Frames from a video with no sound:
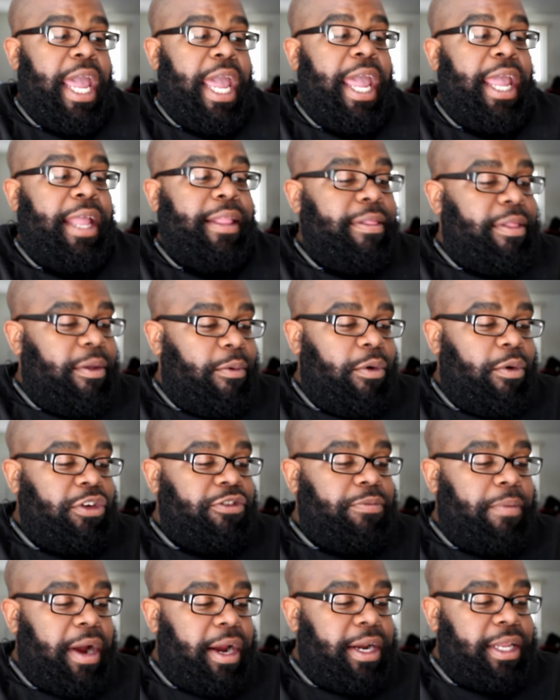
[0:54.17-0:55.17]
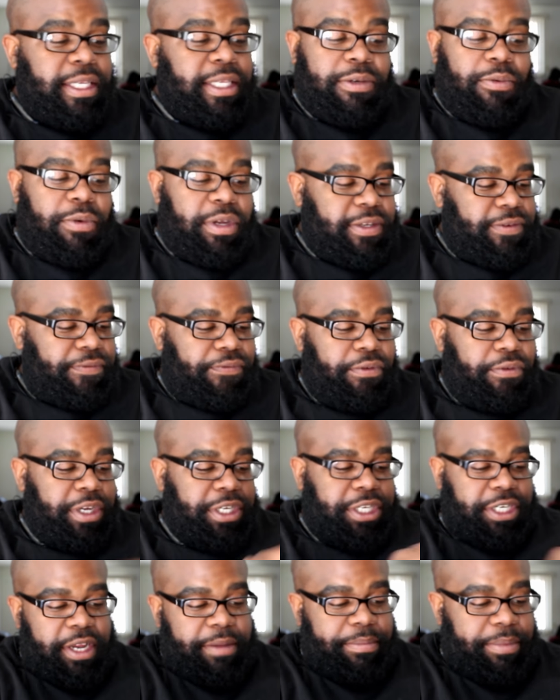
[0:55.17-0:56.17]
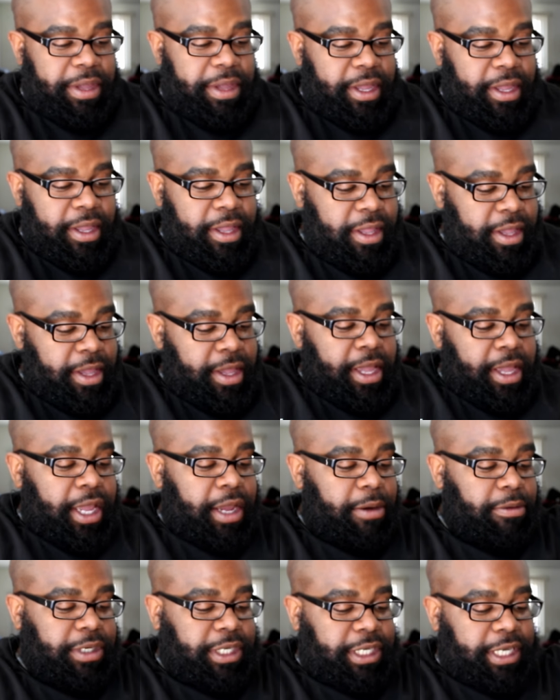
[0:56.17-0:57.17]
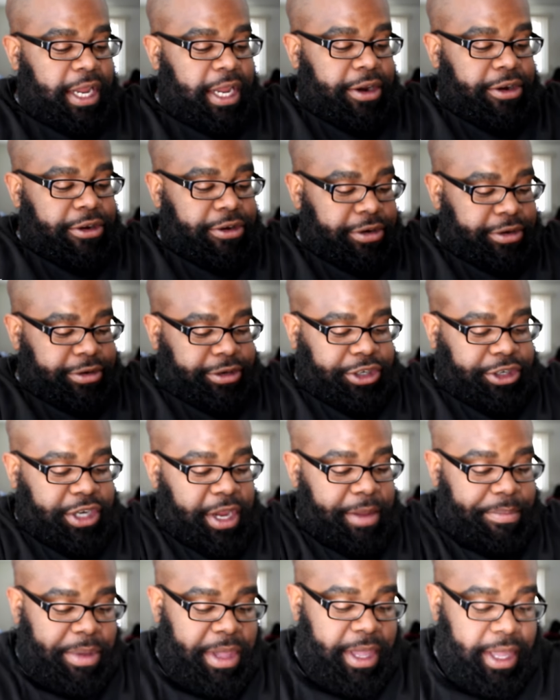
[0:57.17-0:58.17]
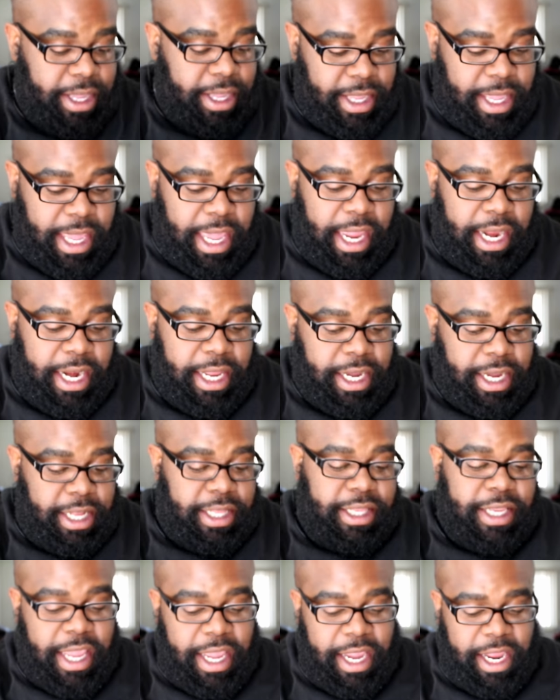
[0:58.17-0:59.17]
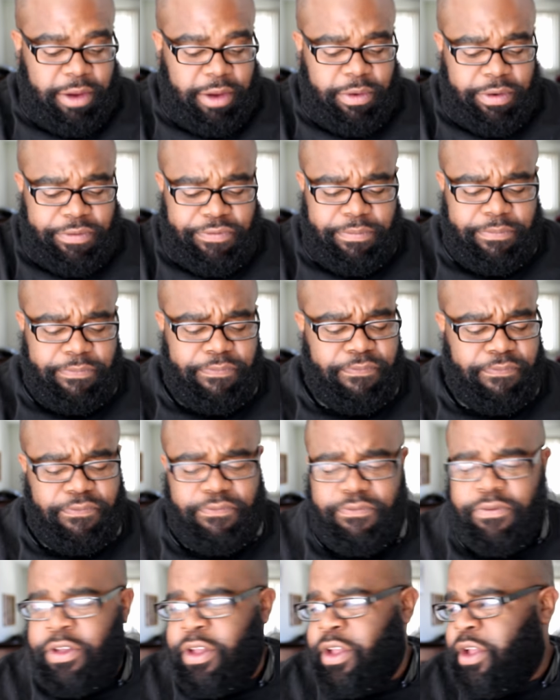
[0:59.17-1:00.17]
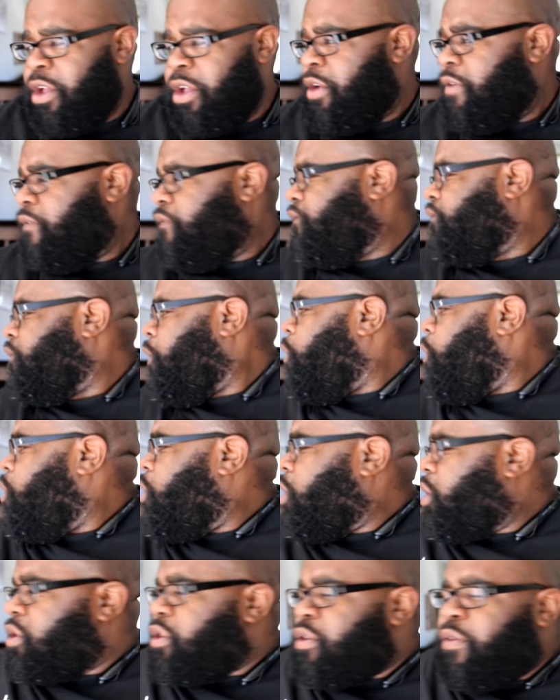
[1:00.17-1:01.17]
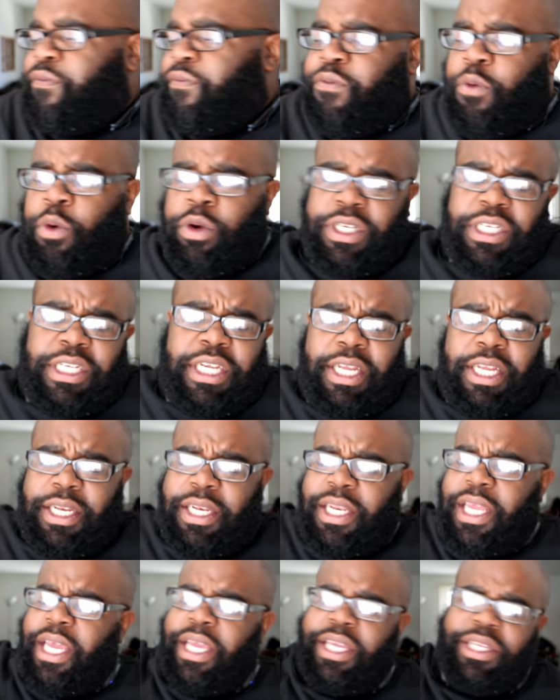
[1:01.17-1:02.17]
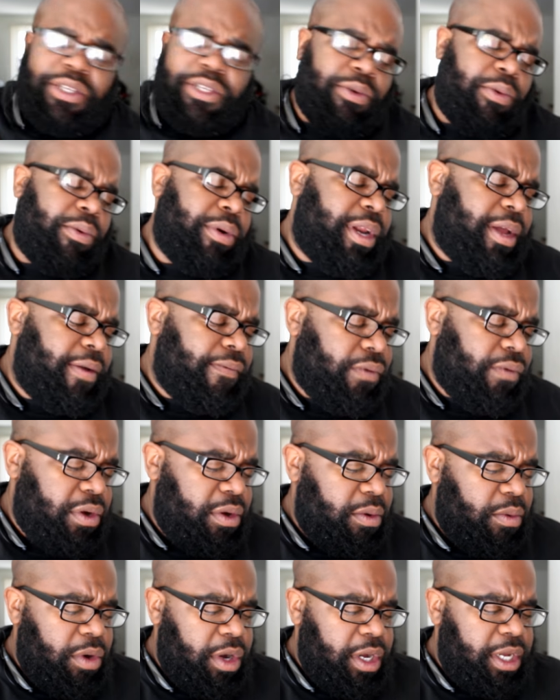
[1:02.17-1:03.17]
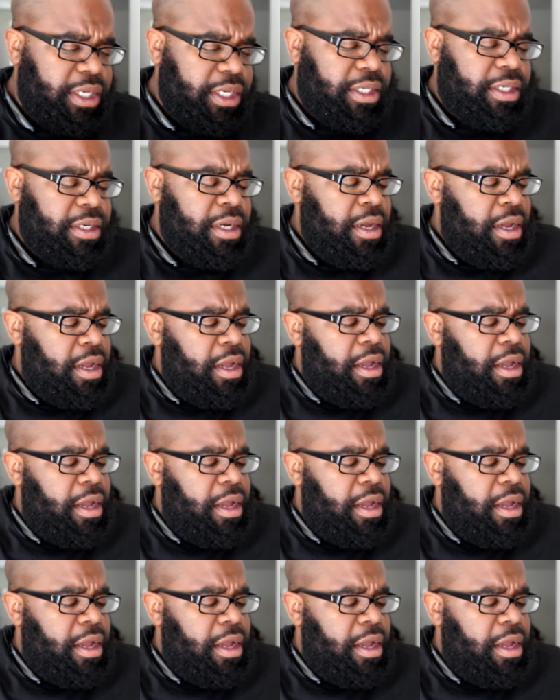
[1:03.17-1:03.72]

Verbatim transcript: And the worst part is it wasn't free shipping. It was standard shipping and it could take anywhere from 4 to 14 days or whatever it was.